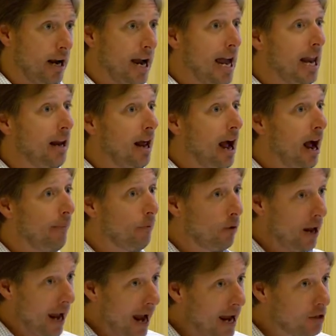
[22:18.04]
And I'm
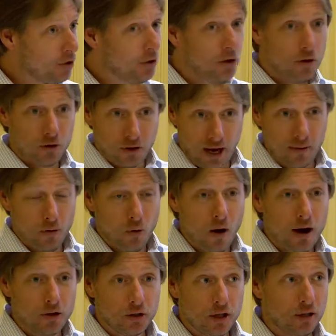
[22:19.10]
going to ask you the same
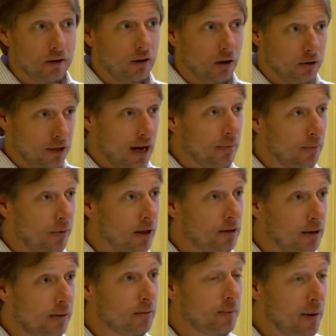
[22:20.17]
question or
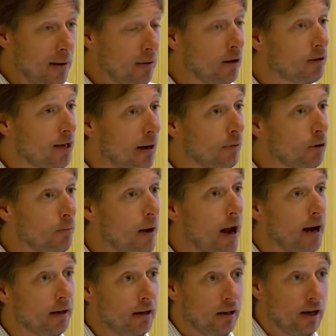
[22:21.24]
to pay me the same
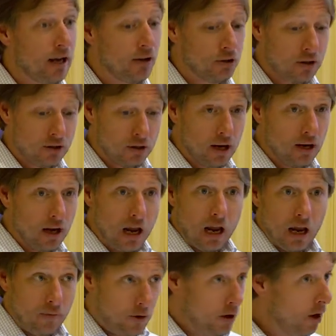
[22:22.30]
respect in the instance that
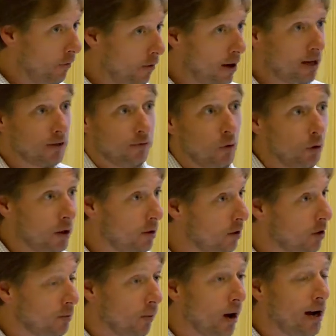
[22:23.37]
if you don't feel like it's for you during
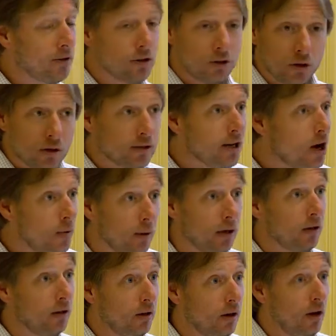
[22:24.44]
this process, you're going to tell me.
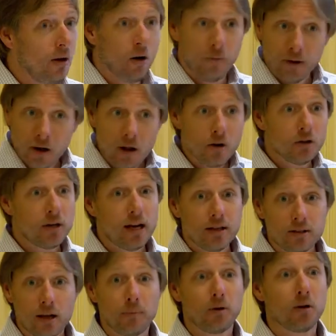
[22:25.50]
Or if you don't understand
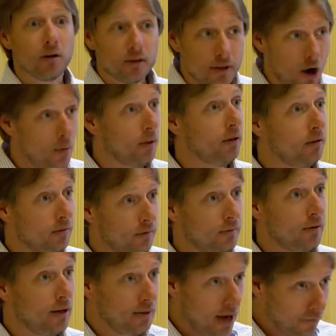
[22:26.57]
something, you're going to tell me.
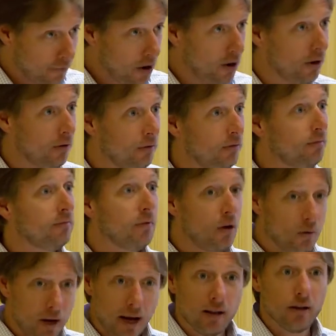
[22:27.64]
Is that fair?
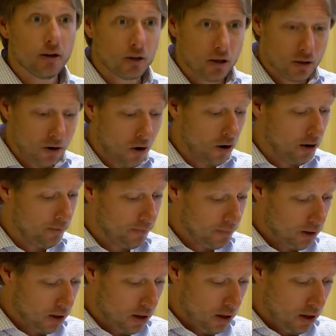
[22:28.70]
Okay, let's get started.
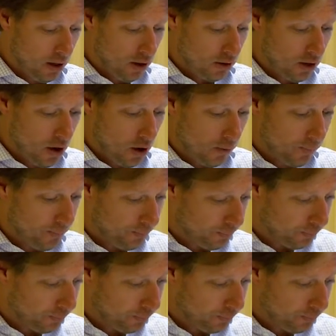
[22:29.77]
So,